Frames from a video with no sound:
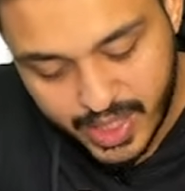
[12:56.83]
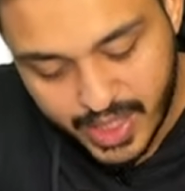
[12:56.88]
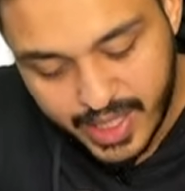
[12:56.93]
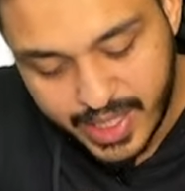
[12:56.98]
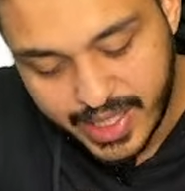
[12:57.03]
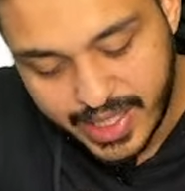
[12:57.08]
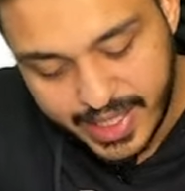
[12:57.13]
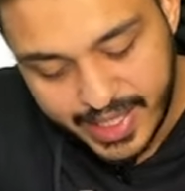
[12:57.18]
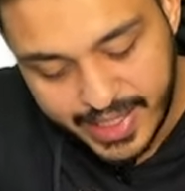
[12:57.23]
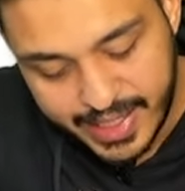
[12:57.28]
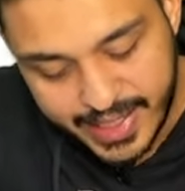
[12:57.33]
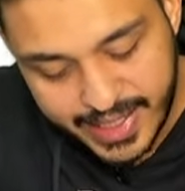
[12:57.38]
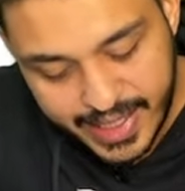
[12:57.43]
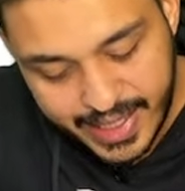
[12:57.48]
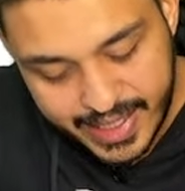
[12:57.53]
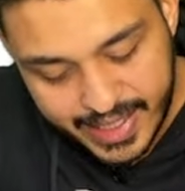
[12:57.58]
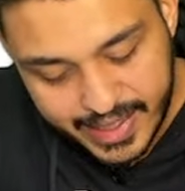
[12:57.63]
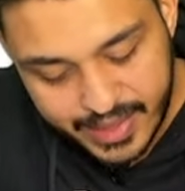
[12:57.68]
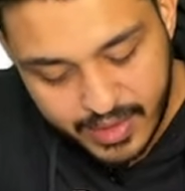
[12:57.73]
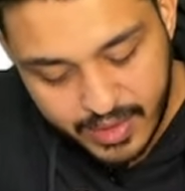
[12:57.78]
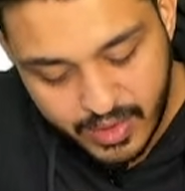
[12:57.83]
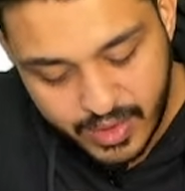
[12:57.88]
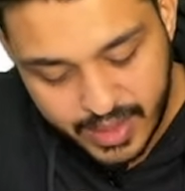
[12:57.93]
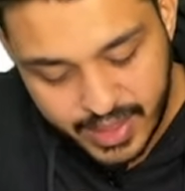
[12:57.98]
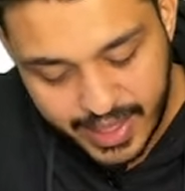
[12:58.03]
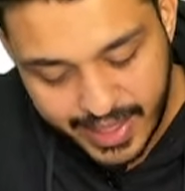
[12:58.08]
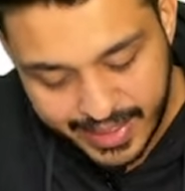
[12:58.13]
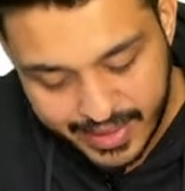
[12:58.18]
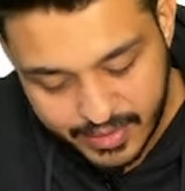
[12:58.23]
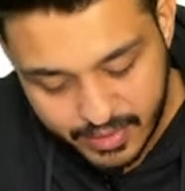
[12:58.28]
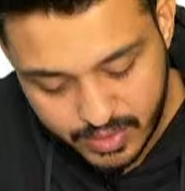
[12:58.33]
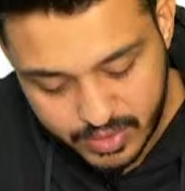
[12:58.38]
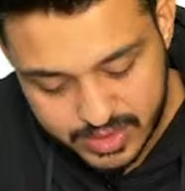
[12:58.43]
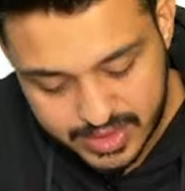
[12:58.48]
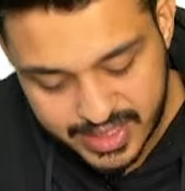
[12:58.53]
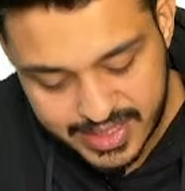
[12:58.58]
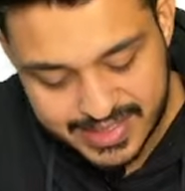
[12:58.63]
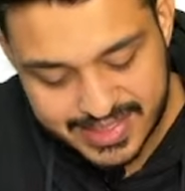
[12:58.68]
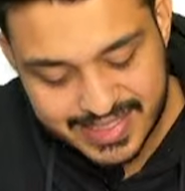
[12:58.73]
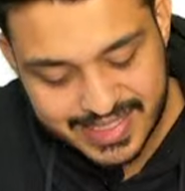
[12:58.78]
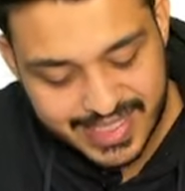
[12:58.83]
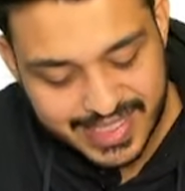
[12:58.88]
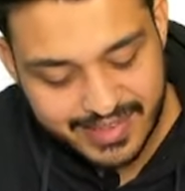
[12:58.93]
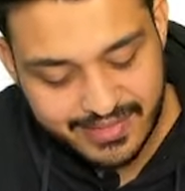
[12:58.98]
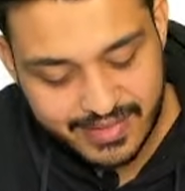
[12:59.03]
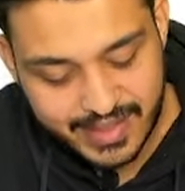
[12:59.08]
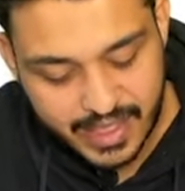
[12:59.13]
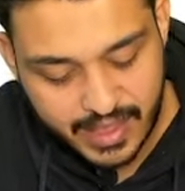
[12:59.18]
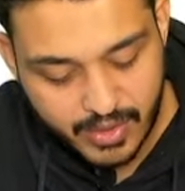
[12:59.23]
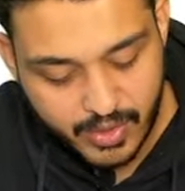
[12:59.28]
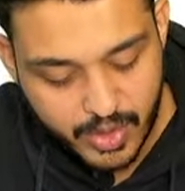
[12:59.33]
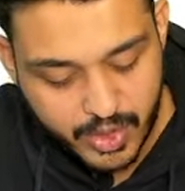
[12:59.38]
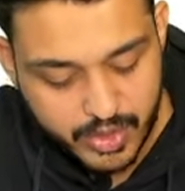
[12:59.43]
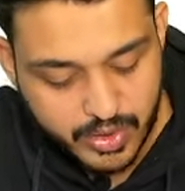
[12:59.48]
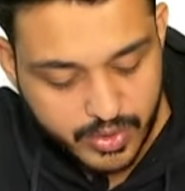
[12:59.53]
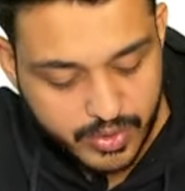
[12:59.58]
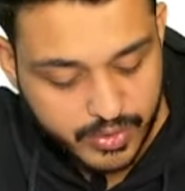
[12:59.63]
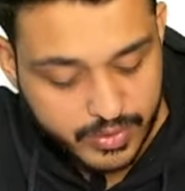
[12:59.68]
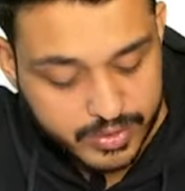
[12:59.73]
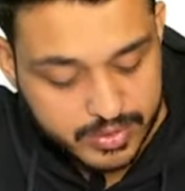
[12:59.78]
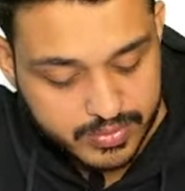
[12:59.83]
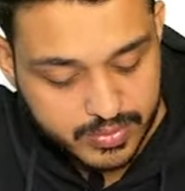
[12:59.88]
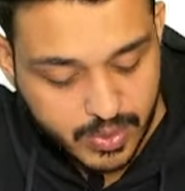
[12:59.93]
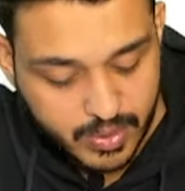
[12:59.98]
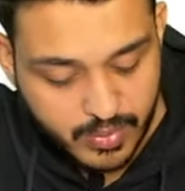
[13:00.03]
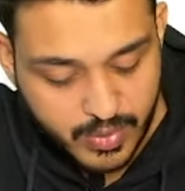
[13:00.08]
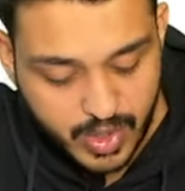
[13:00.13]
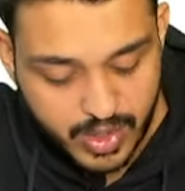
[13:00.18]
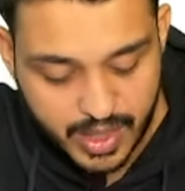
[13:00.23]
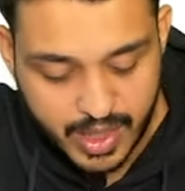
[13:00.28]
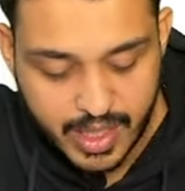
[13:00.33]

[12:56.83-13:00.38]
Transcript: India ink or nigrosin stain we are going to use for what?